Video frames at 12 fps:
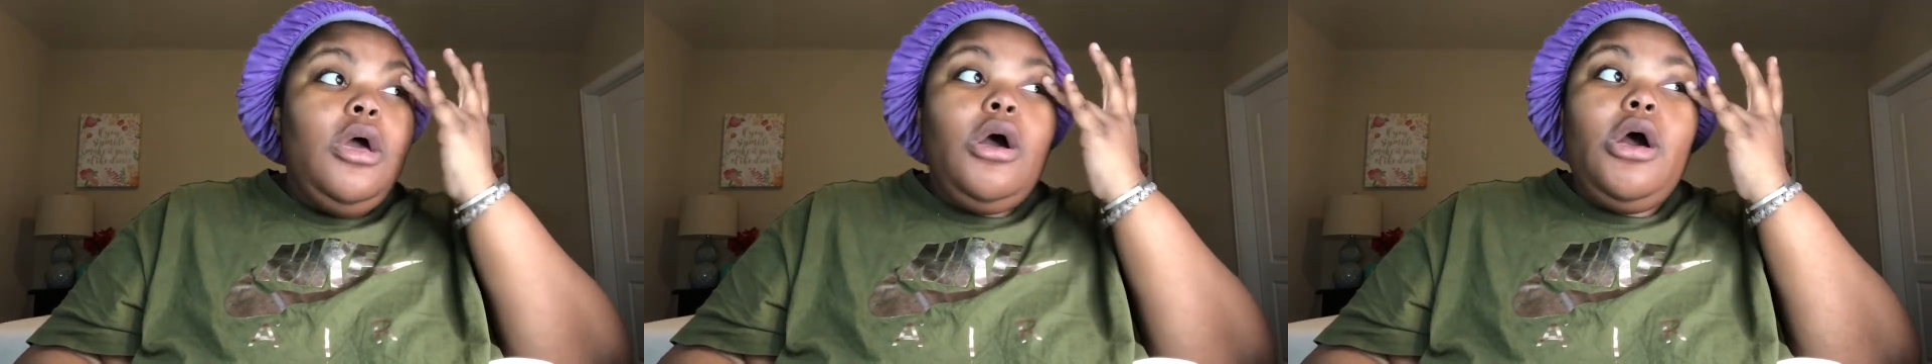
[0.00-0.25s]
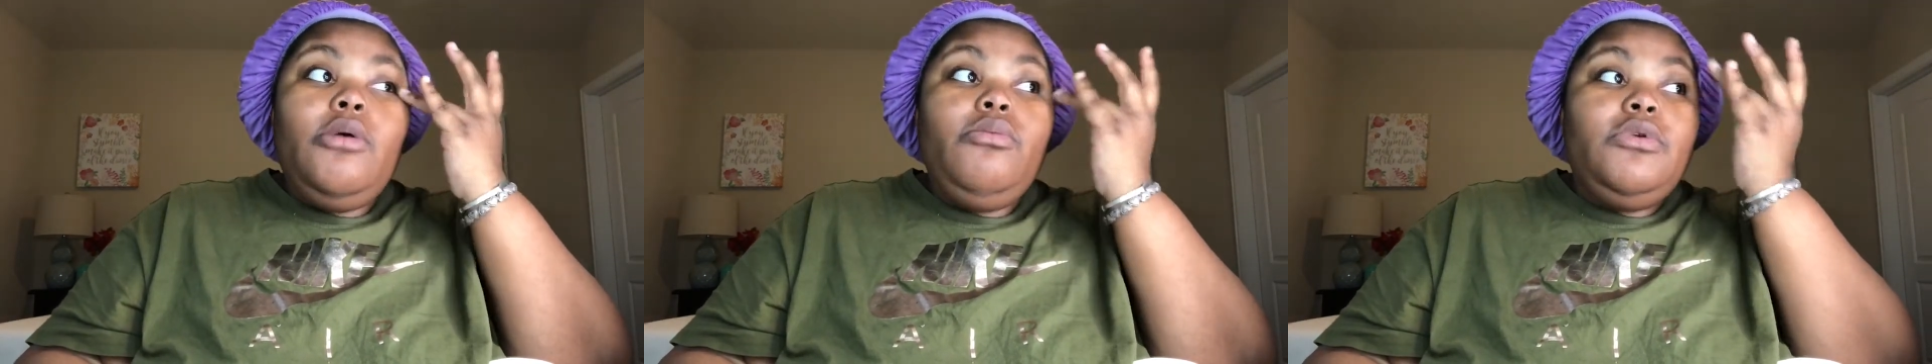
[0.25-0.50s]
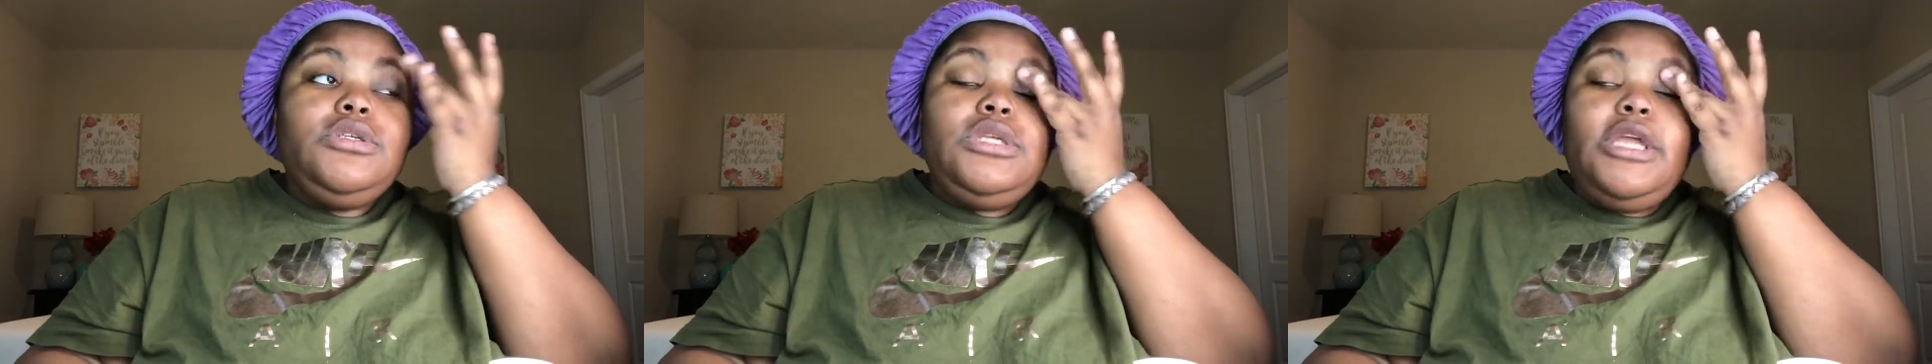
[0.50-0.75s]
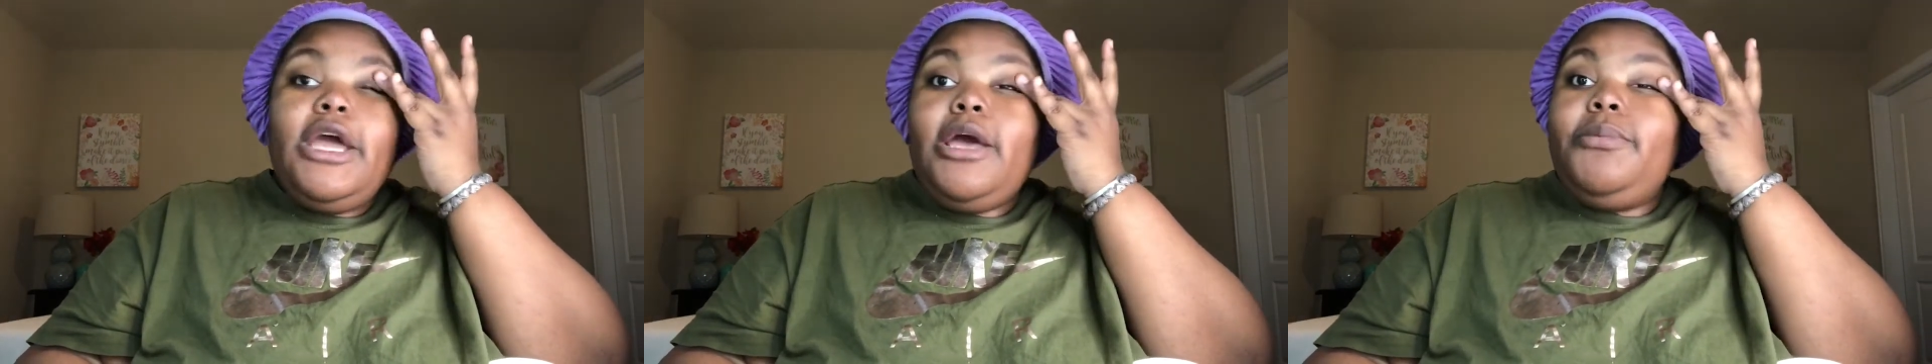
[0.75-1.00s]
I
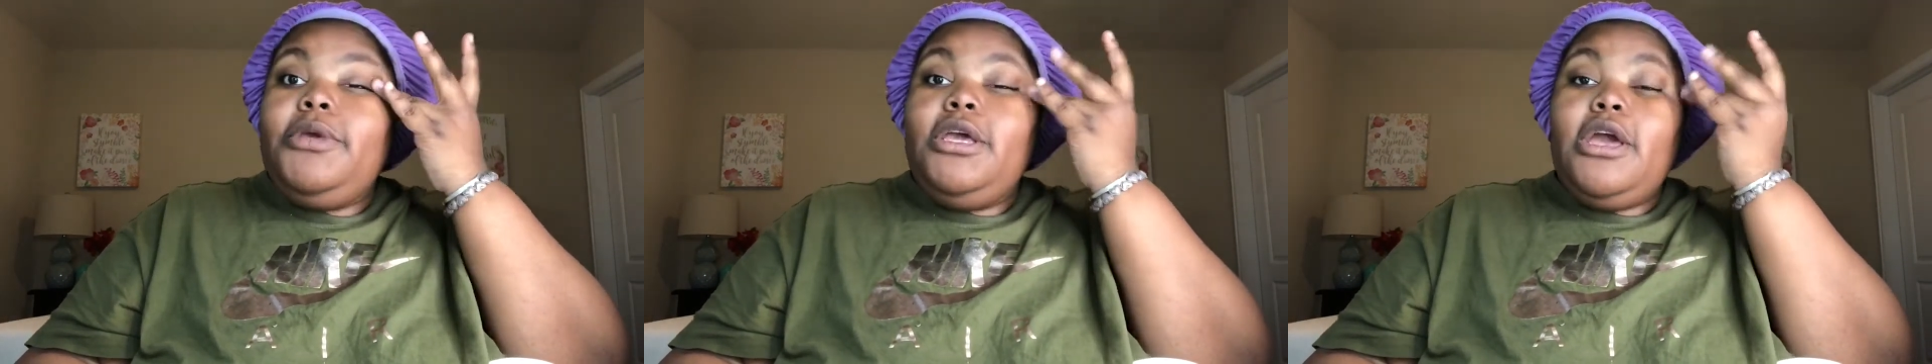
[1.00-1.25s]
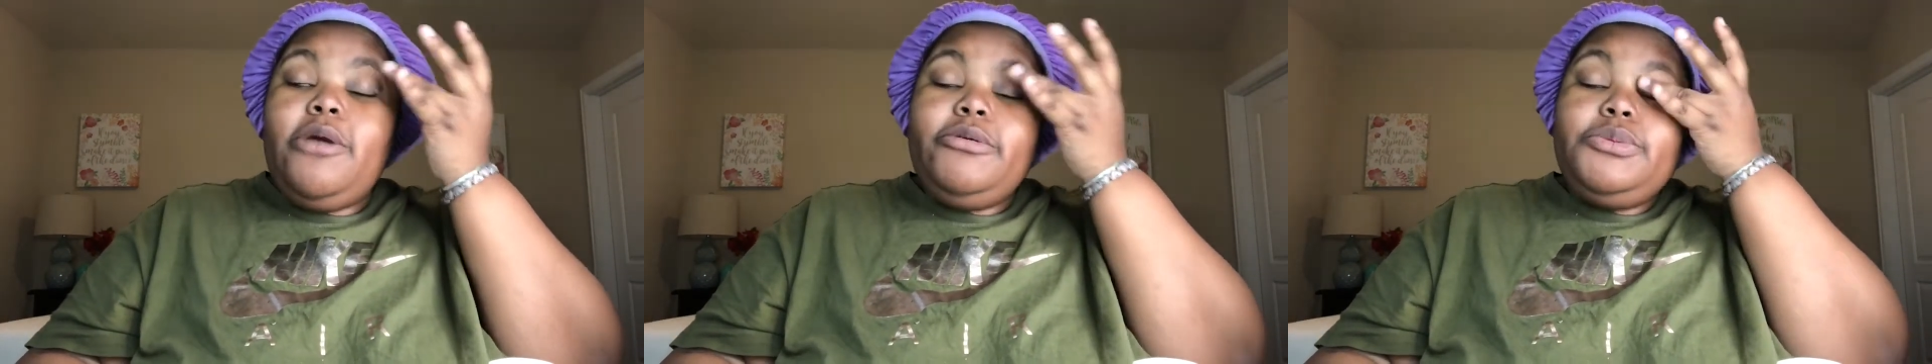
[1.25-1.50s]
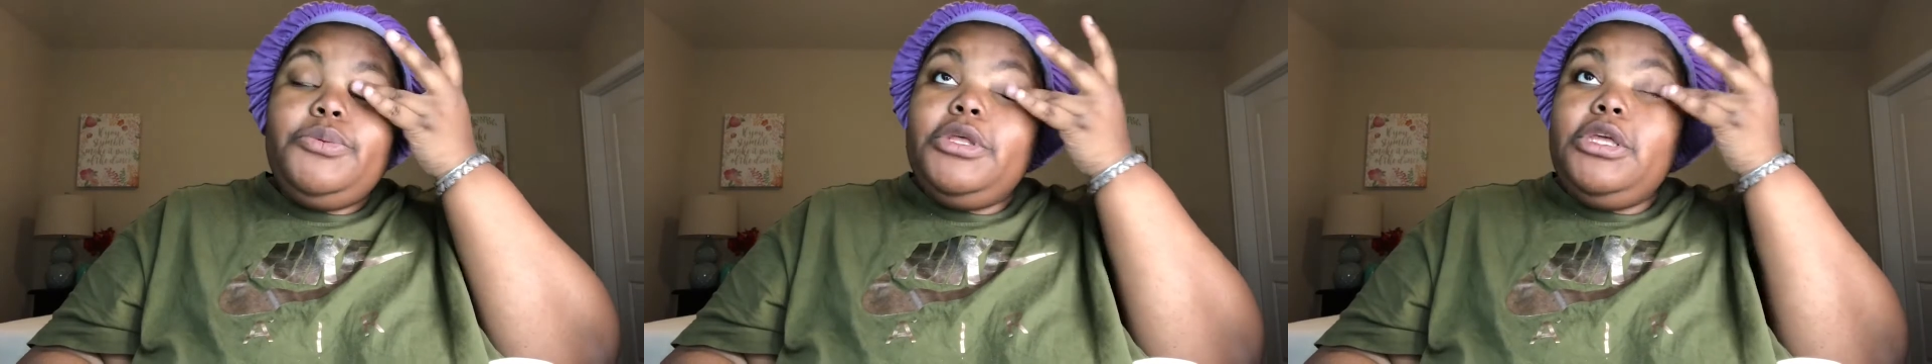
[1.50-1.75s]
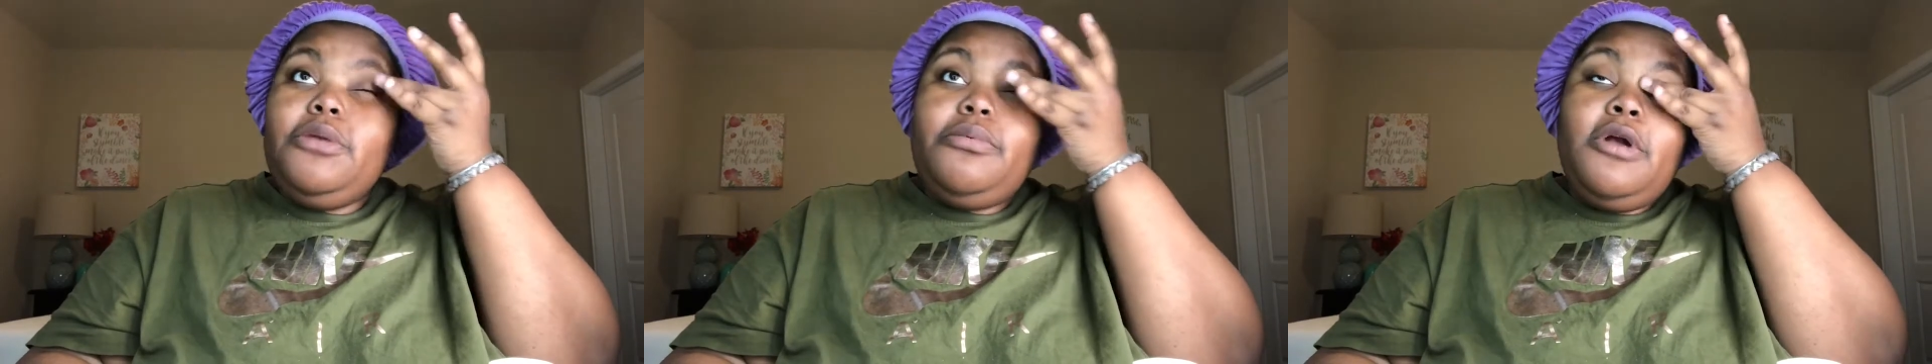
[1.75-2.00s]
wasn't happy. I was
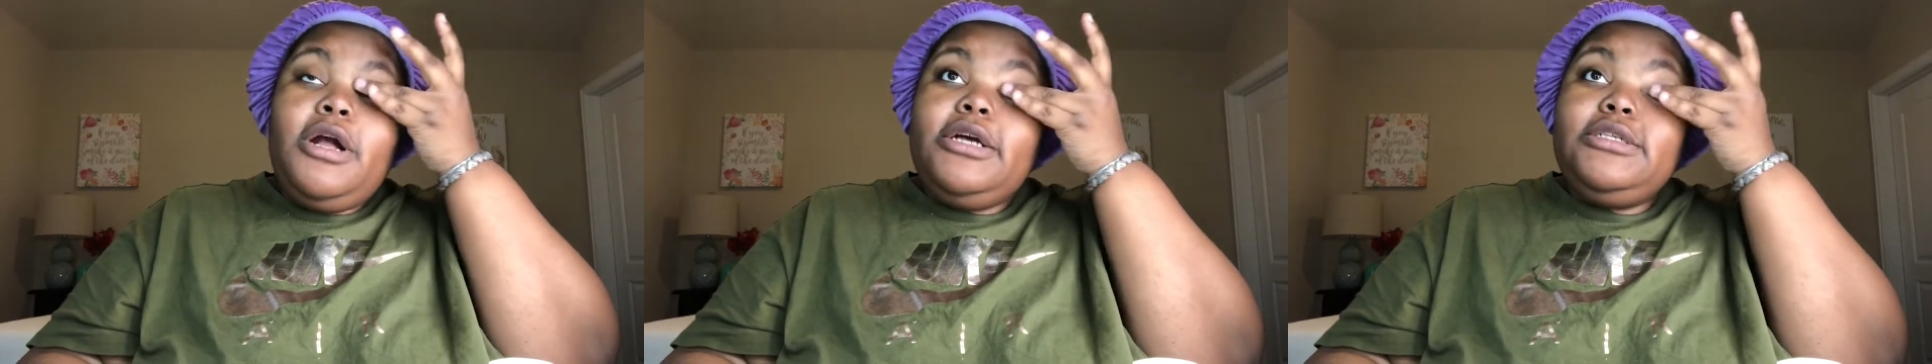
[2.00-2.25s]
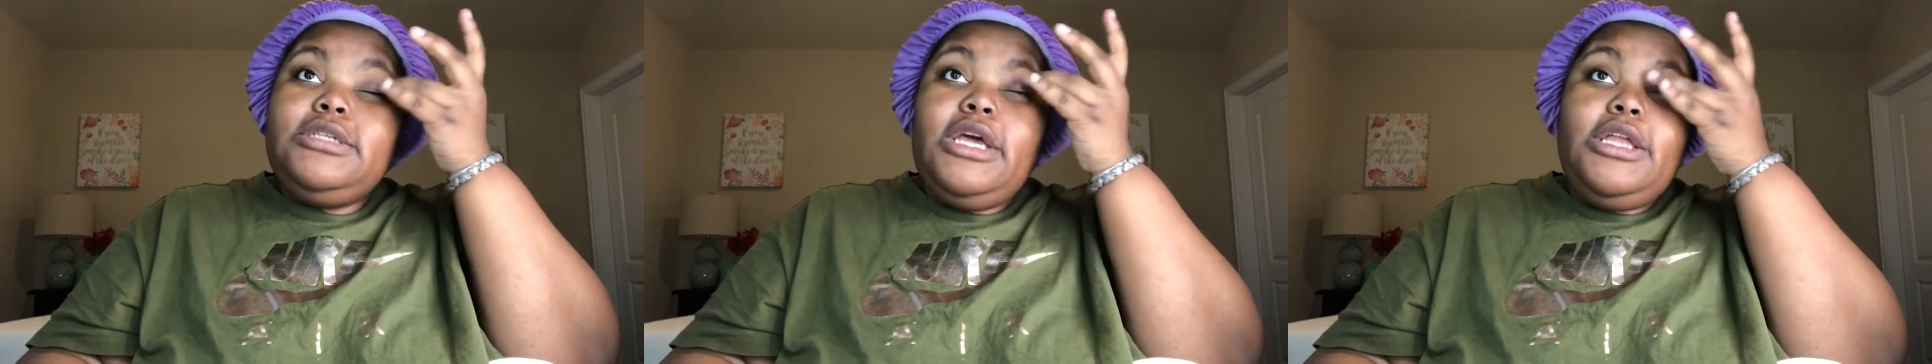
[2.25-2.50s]
really depressed.